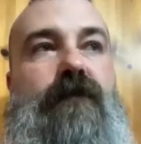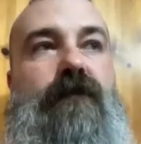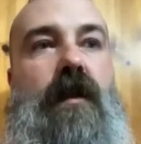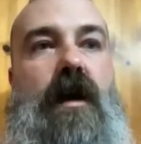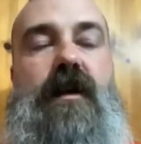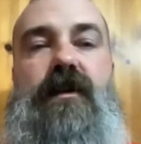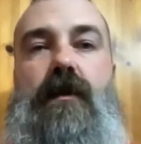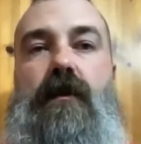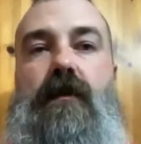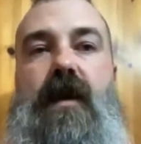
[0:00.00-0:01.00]
a lot of
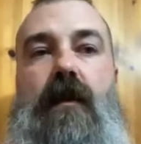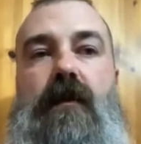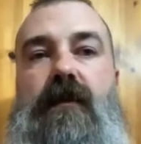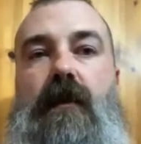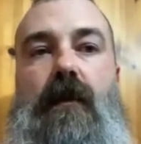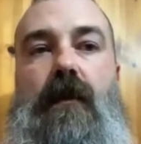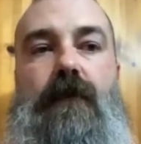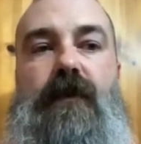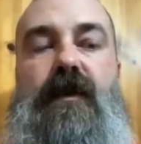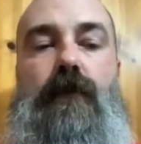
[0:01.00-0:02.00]
young talent
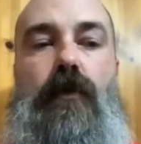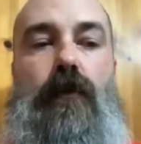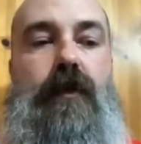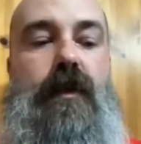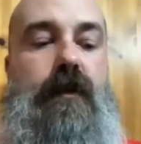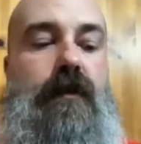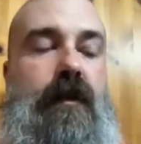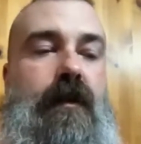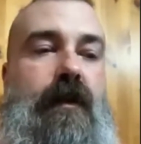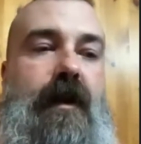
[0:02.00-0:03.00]
in the bullpen.
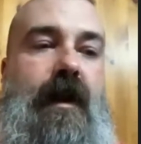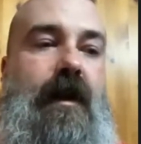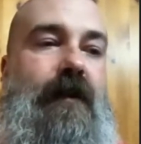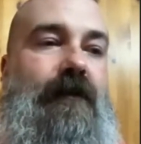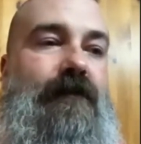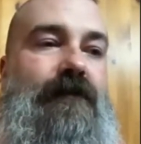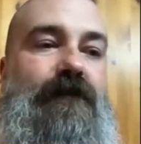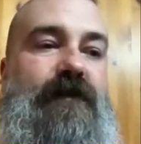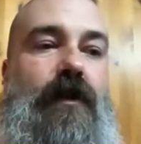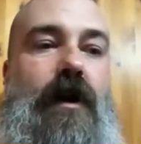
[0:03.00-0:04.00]
And,
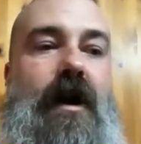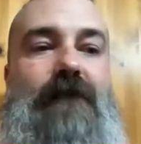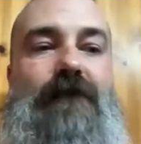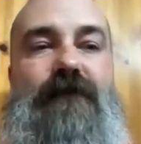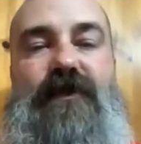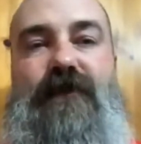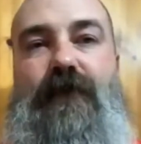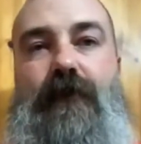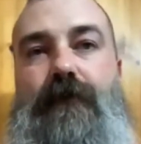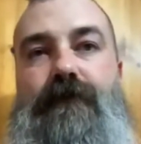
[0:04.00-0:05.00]
I just,
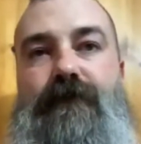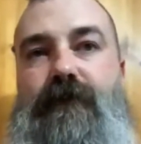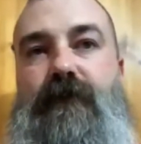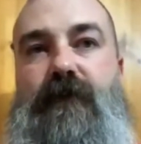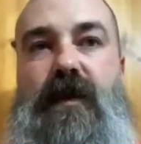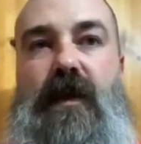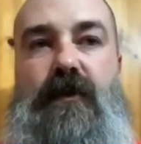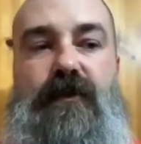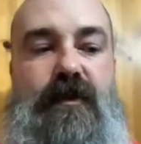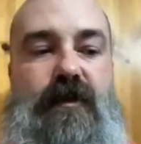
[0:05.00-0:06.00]
for kind of
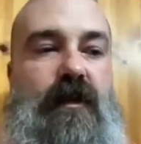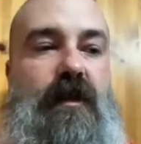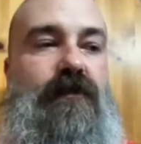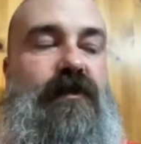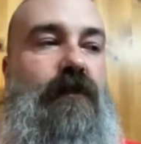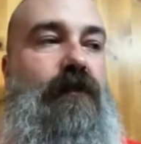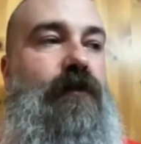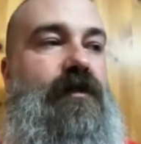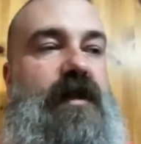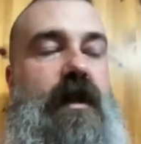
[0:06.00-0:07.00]
shits and giggles, I'll throw
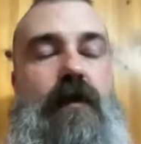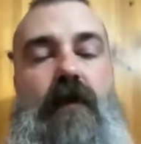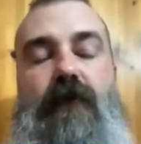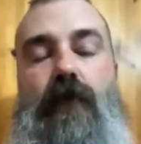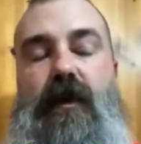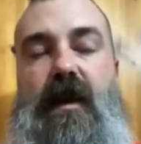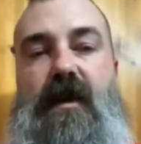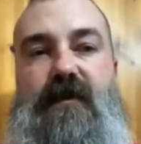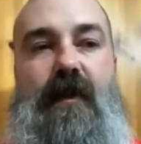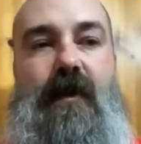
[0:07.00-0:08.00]
this name out for you
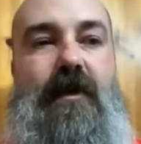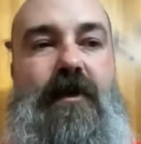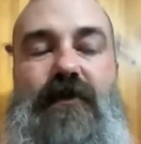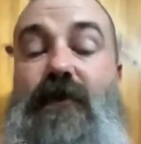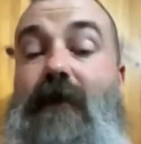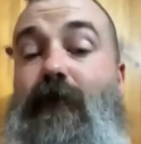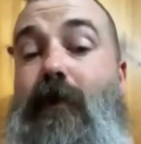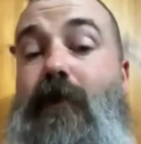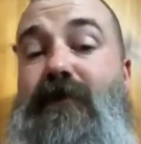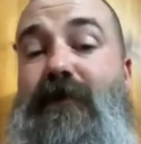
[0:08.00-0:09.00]
guys, like Trevor
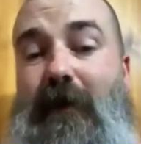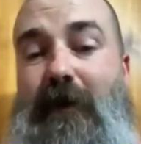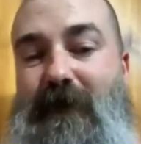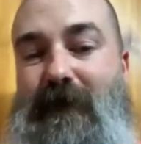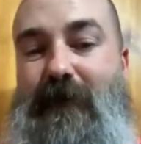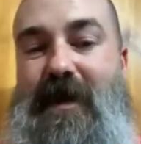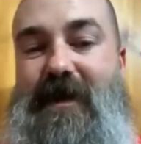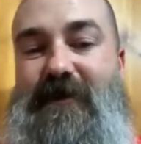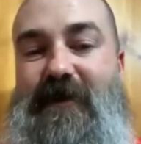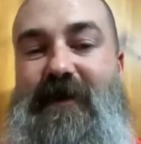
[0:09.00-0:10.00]
Rosenthal, a free
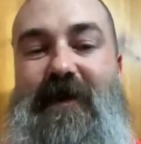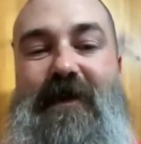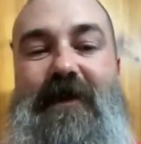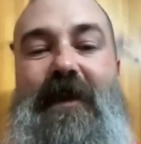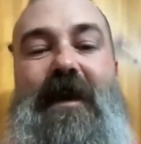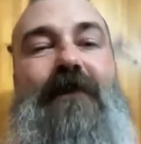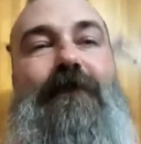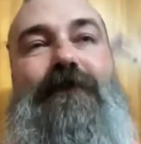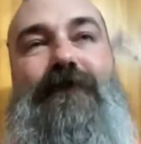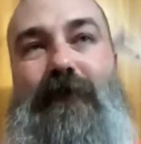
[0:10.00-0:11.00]
agent. Like,
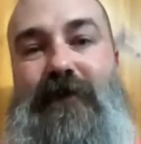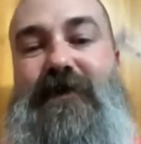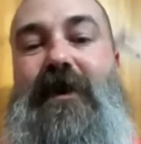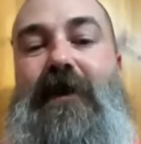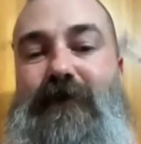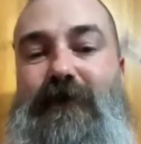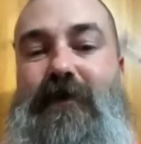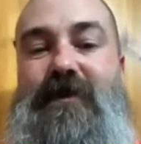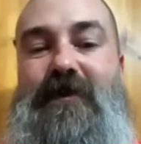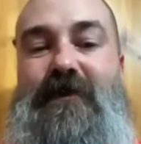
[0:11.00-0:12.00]
for nostalgia
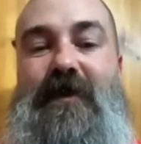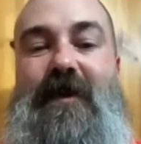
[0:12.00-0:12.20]
reasons,